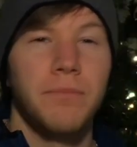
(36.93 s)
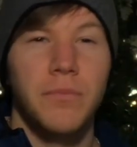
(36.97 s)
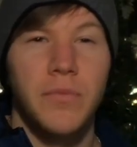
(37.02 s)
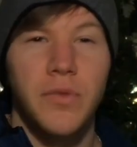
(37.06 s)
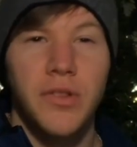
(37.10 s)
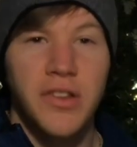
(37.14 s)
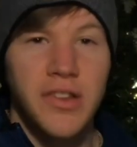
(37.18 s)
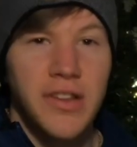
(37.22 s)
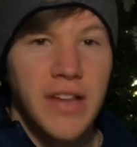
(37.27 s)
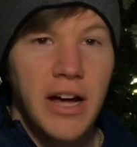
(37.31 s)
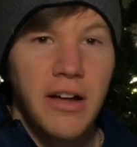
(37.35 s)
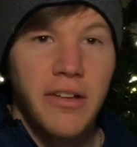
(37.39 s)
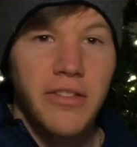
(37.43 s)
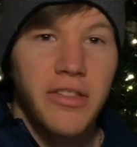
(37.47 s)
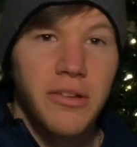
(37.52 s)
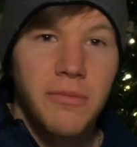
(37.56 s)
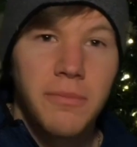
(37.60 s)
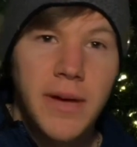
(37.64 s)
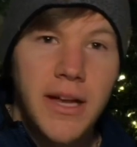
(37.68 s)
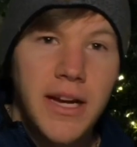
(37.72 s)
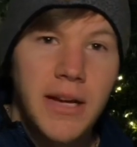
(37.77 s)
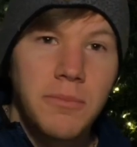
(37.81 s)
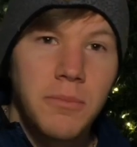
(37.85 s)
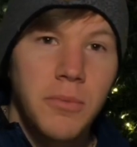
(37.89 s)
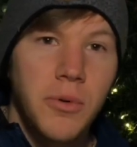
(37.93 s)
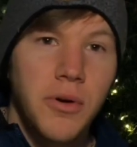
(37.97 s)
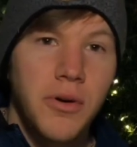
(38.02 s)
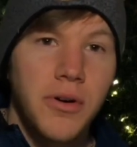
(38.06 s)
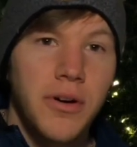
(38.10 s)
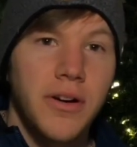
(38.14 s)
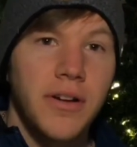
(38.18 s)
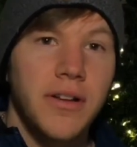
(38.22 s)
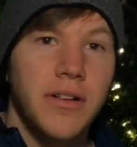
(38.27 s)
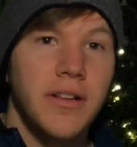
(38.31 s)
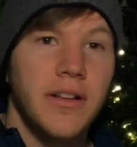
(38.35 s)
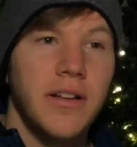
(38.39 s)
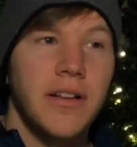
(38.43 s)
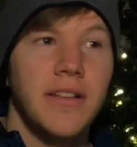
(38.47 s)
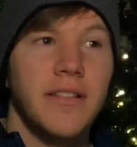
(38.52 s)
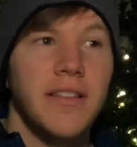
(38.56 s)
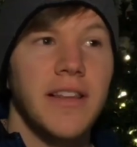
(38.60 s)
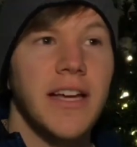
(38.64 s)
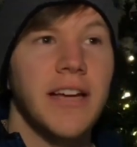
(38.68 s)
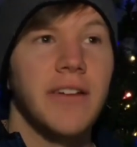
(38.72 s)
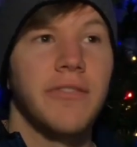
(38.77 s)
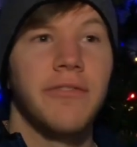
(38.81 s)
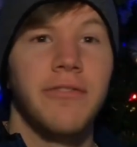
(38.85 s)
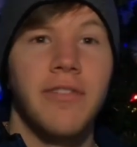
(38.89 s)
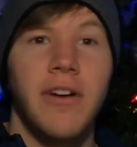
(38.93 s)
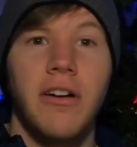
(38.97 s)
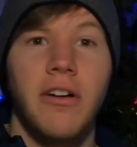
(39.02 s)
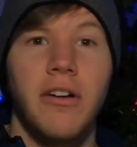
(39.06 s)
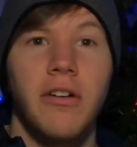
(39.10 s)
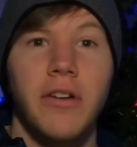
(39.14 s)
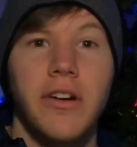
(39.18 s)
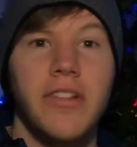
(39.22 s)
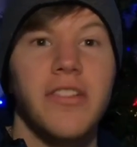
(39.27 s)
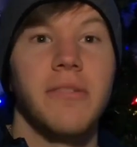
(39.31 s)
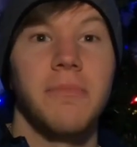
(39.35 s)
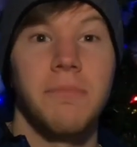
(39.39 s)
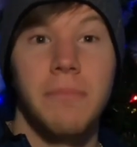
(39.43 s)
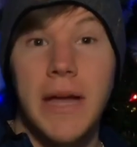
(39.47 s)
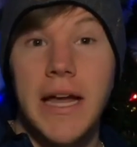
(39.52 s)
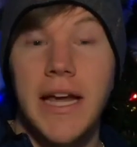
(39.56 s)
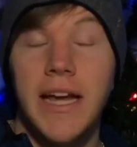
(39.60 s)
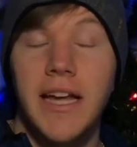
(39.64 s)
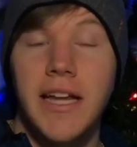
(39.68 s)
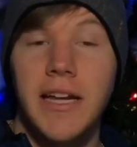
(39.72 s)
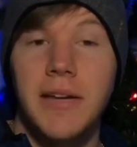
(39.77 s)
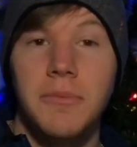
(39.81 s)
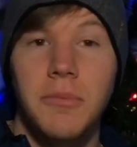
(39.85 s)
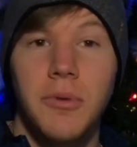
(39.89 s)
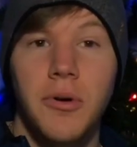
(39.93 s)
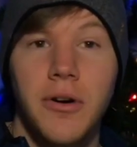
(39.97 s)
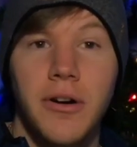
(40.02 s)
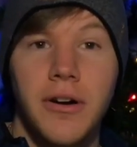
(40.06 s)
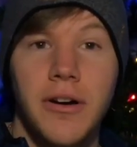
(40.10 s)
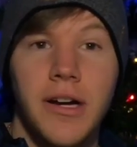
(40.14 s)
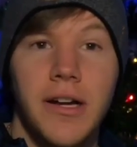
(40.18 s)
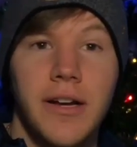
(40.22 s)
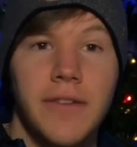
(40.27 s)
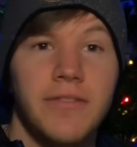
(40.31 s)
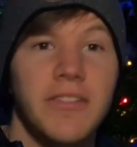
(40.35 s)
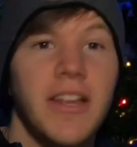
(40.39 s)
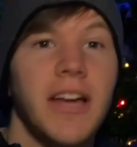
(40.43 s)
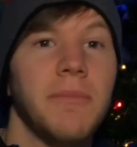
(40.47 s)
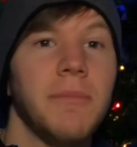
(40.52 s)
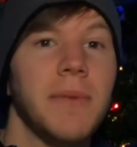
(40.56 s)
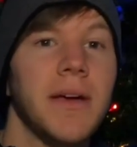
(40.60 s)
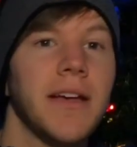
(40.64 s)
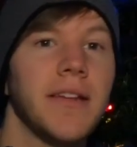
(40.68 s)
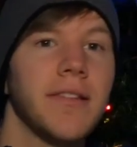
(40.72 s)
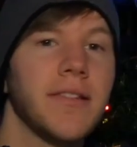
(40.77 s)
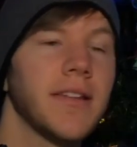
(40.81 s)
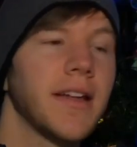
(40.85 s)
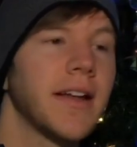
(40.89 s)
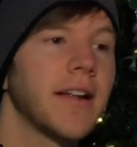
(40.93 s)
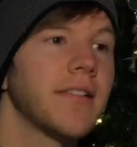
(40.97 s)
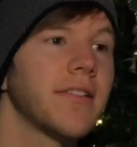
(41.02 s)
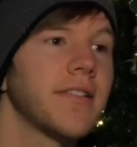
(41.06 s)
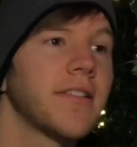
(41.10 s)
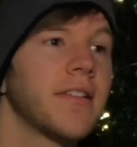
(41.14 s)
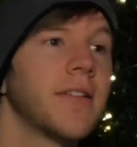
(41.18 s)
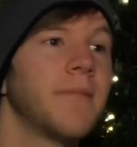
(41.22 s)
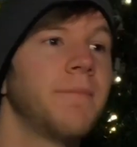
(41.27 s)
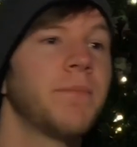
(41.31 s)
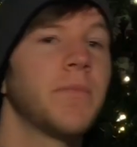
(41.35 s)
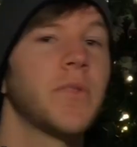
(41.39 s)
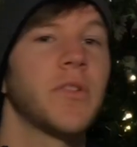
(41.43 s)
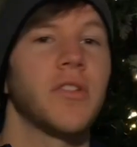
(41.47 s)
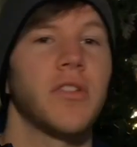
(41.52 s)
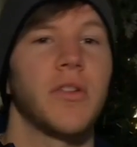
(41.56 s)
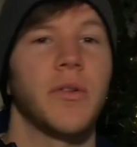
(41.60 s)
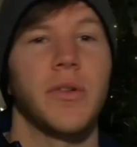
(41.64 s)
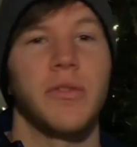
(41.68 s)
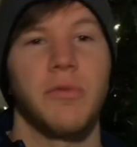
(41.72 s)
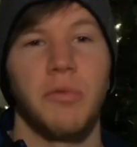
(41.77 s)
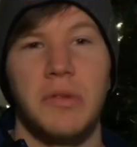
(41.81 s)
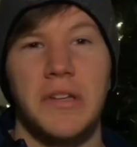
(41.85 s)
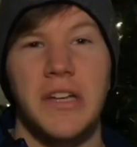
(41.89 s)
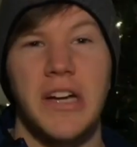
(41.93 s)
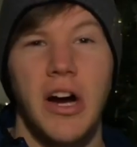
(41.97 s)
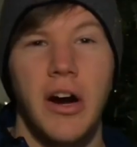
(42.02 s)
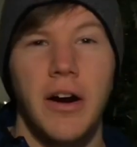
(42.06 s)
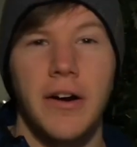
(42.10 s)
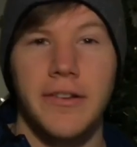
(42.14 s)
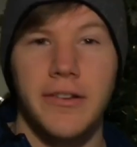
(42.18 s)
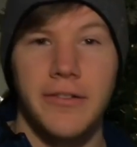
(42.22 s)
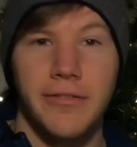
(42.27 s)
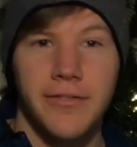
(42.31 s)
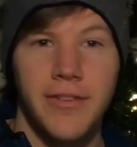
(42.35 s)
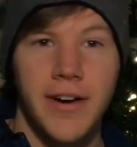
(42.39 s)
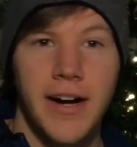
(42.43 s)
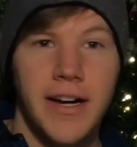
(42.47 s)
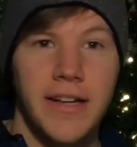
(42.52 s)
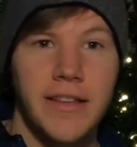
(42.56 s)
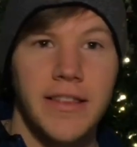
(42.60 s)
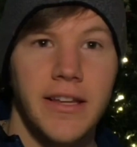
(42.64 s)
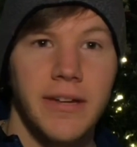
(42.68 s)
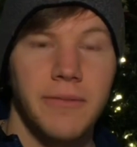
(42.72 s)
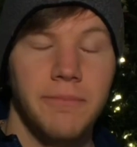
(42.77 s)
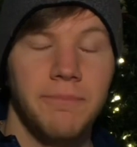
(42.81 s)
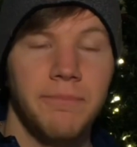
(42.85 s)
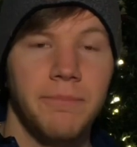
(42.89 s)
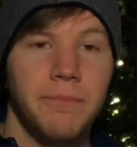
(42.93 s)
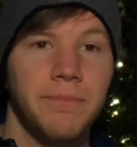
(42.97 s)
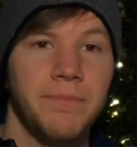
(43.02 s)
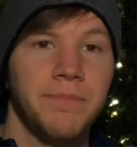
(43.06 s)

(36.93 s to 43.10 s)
sell them anymore like Funko doesn't make anymore, if that makes sense. So it's really hard to find them.